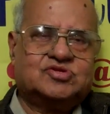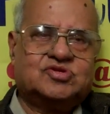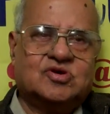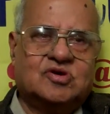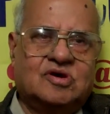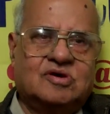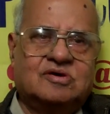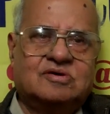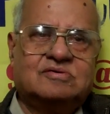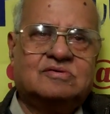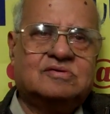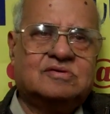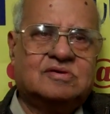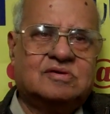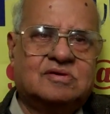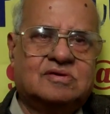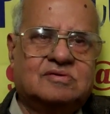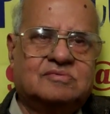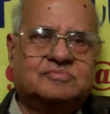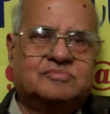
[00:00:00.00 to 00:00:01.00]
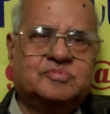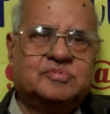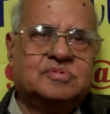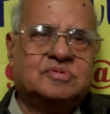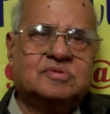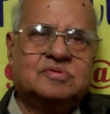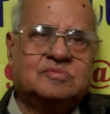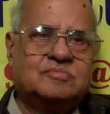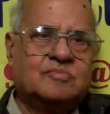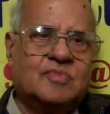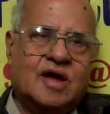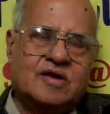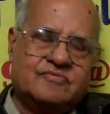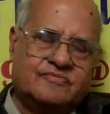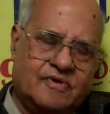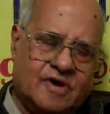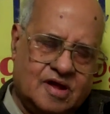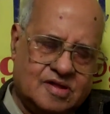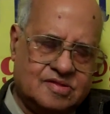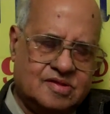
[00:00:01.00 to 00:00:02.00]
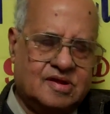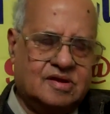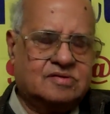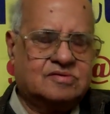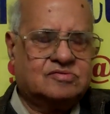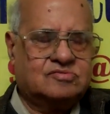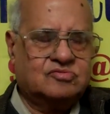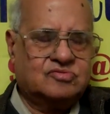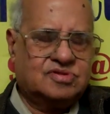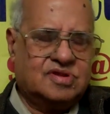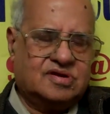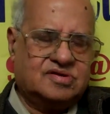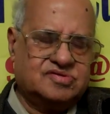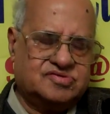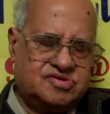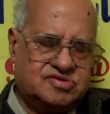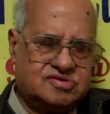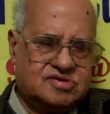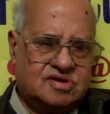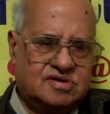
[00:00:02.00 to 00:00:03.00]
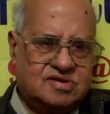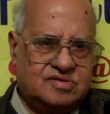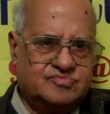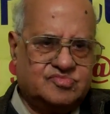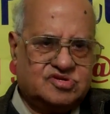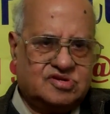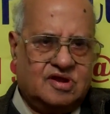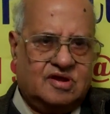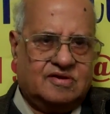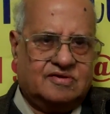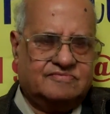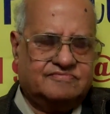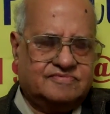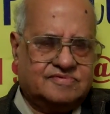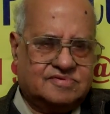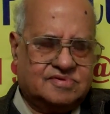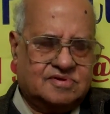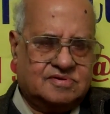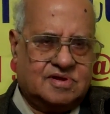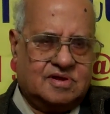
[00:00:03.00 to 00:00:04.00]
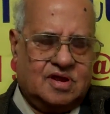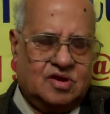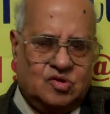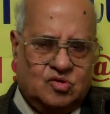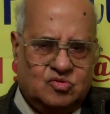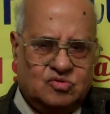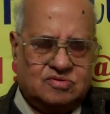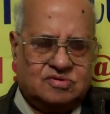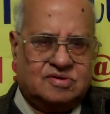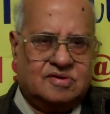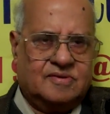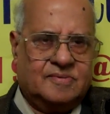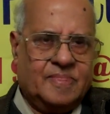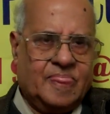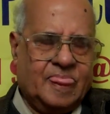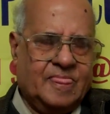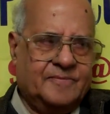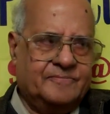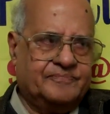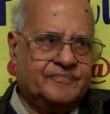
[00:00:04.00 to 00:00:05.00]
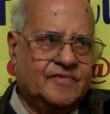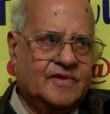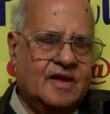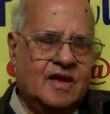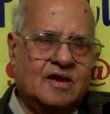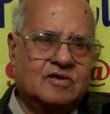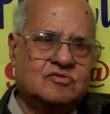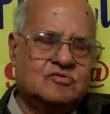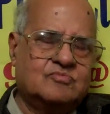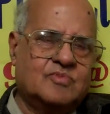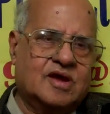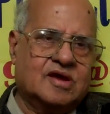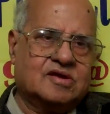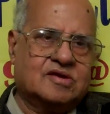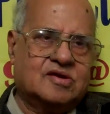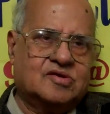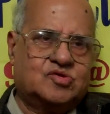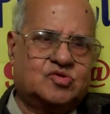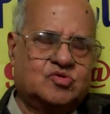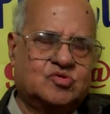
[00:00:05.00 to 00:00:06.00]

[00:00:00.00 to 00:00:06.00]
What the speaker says: So my father took the decision himself, alone, and we migrated